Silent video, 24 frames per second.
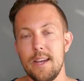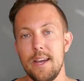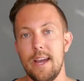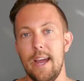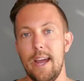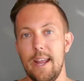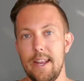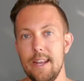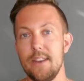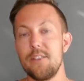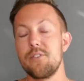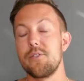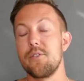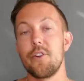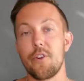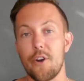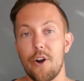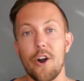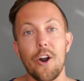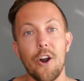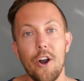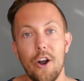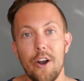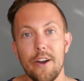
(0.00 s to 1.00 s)
and into your
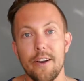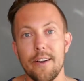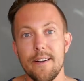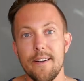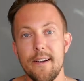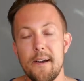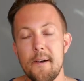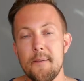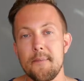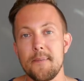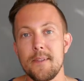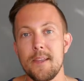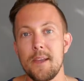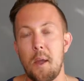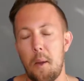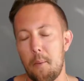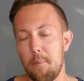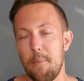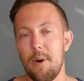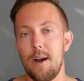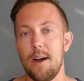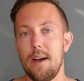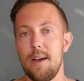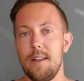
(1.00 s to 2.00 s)
heart
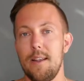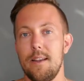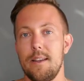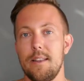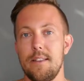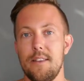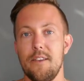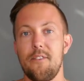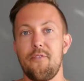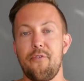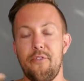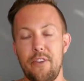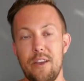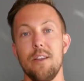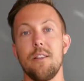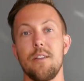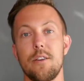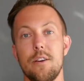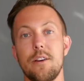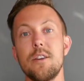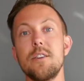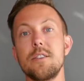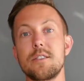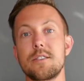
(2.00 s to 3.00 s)
but the
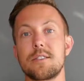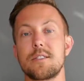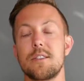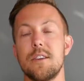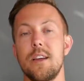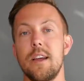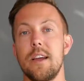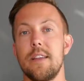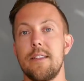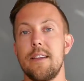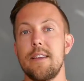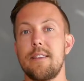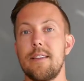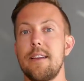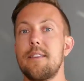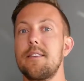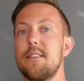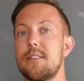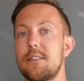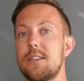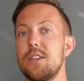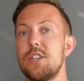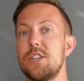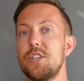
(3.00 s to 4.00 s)
feelers they take
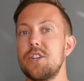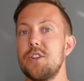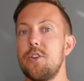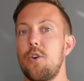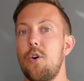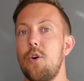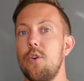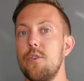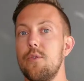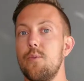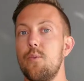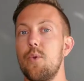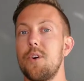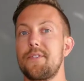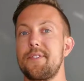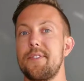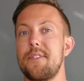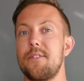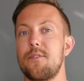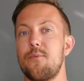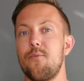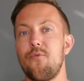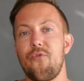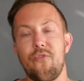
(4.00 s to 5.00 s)
decision on
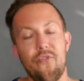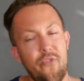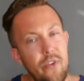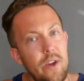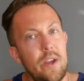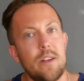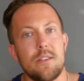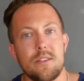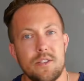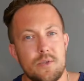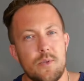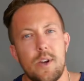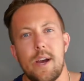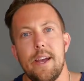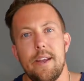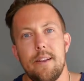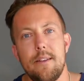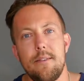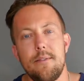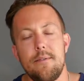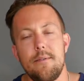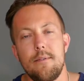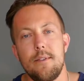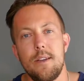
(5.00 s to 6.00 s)
what feels right
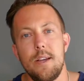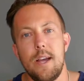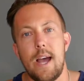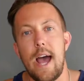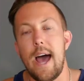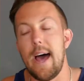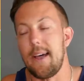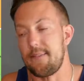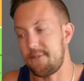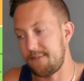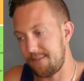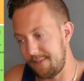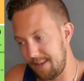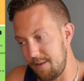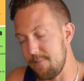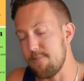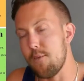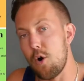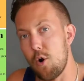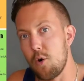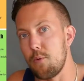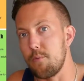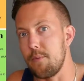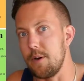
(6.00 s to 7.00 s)
at the
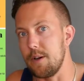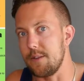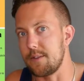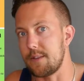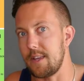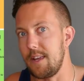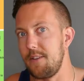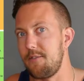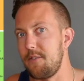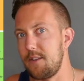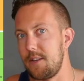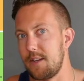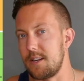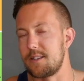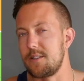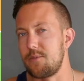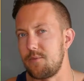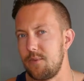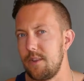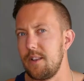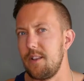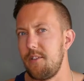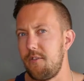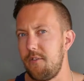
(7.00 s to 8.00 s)
moment if it doesn't
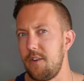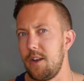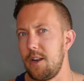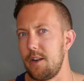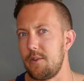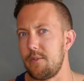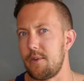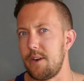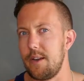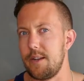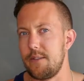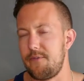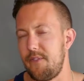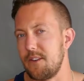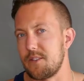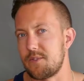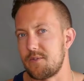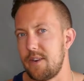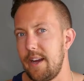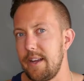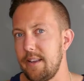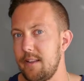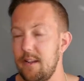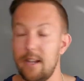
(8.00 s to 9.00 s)
really feel right, it feels
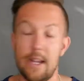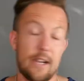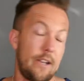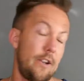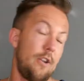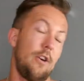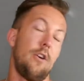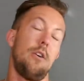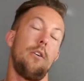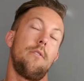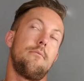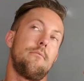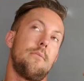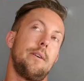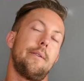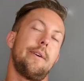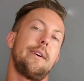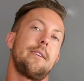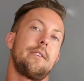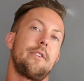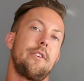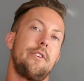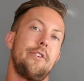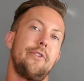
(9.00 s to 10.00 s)
right they're like no i'm
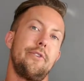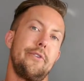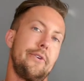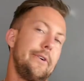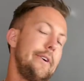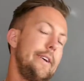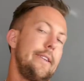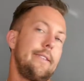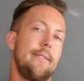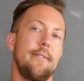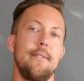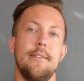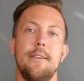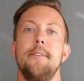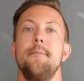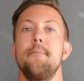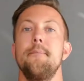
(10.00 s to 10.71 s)
not gonna do it